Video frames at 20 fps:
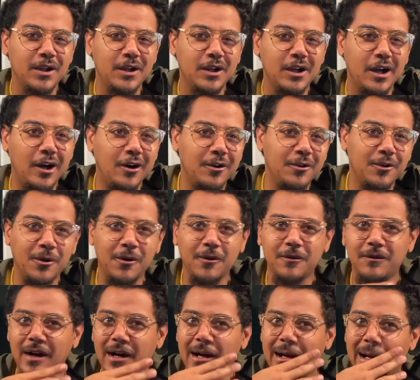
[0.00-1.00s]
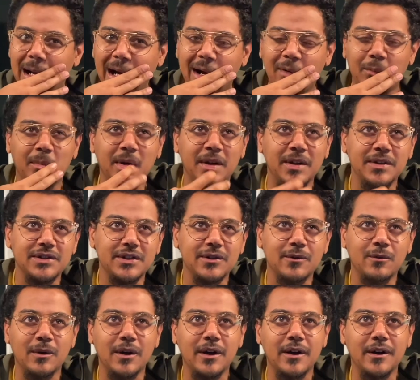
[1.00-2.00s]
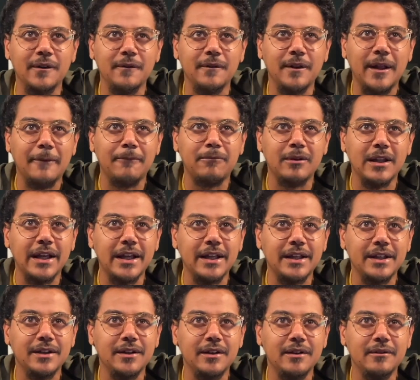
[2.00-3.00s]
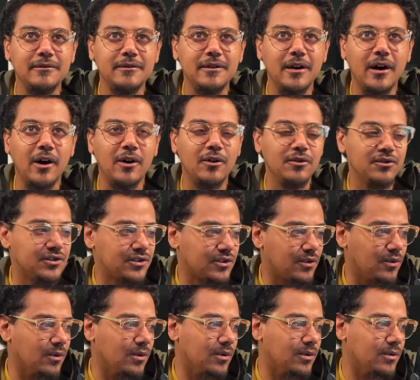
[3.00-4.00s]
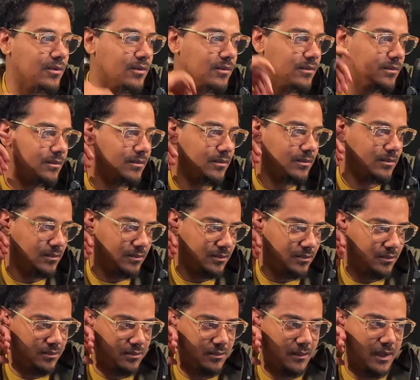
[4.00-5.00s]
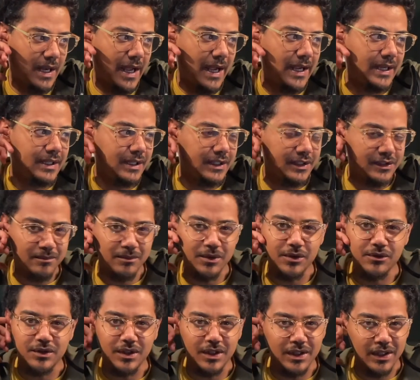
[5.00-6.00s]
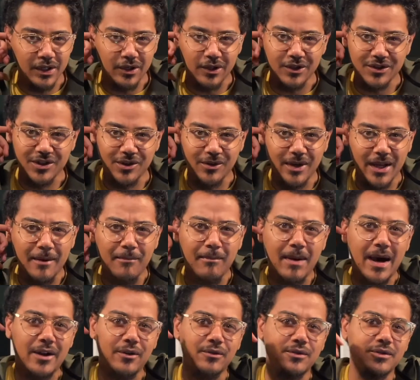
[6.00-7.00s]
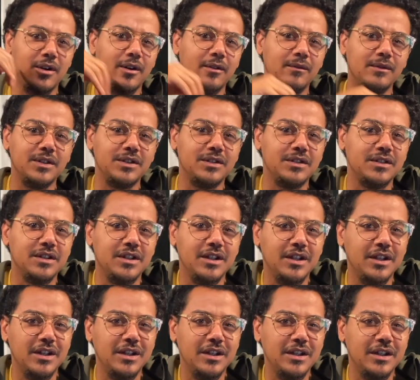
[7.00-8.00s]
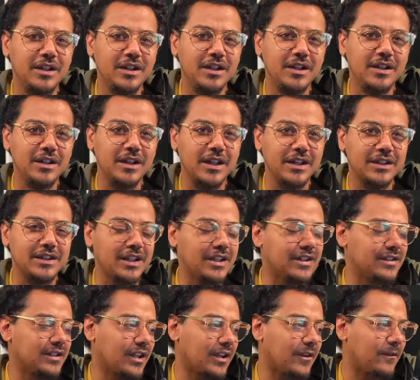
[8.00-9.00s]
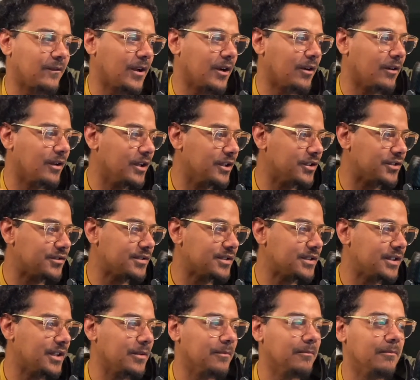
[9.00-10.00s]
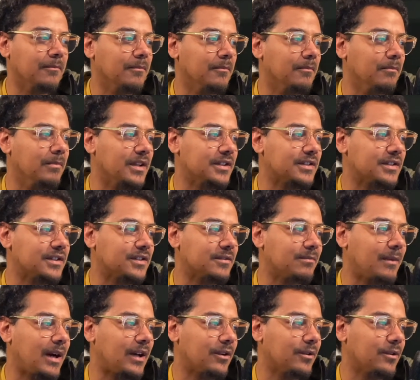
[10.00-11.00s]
I don't know if I've been somewhere that played old school 90s music and also had bottle service. That sounds like a very interesting business model.